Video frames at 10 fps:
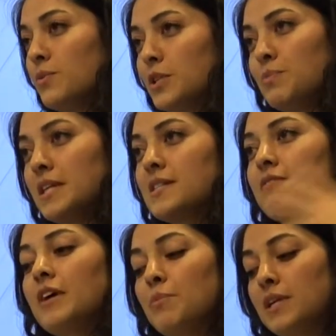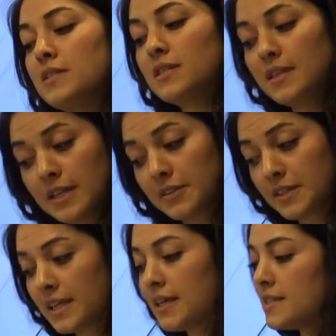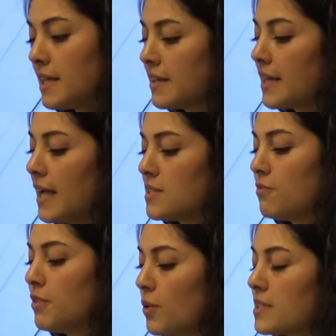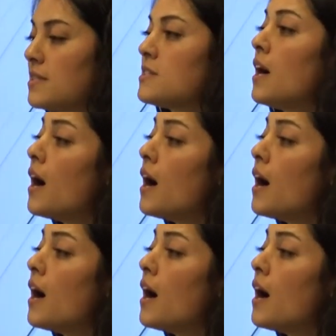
which means that feminist theory interrogates and focuses